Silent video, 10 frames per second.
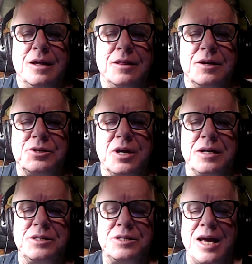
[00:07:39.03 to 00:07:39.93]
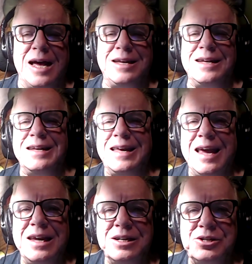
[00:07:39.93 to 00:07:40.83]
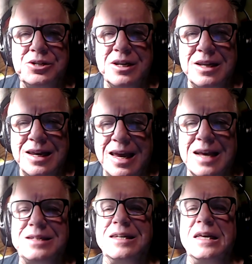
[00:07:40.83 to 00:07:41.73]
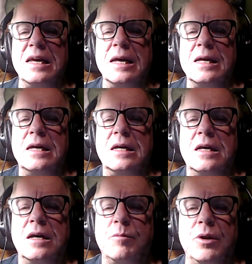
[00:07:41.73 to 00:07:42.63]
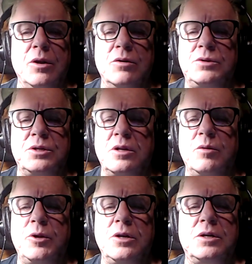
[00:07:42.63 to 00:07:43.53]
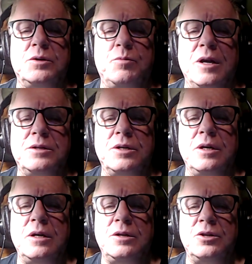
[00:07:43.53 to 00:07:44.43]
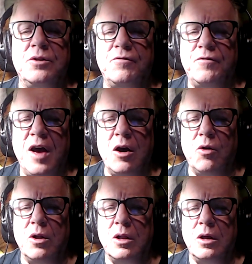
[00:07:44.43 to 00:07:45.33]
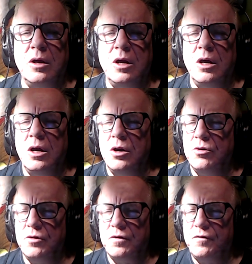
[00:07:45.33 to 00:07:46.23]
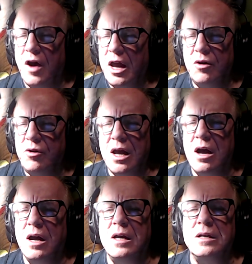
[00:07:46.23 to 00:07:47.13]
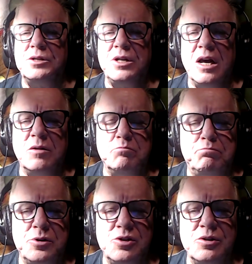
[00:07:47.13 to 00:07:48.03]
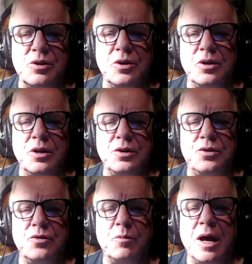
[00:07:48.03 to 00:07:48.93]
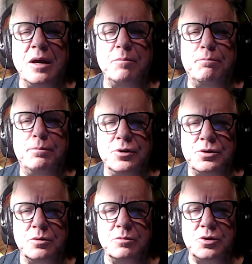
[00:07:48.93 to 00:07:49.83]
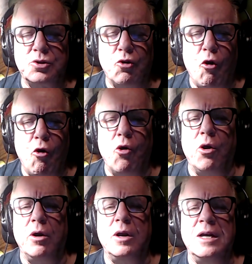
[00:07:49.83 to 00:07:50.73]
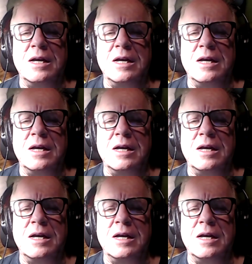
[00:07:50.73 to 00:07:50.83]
This I sat engaged in guessing, but no syllable expressing to the fowl, whose fiery eyes now burned into my bosom's core.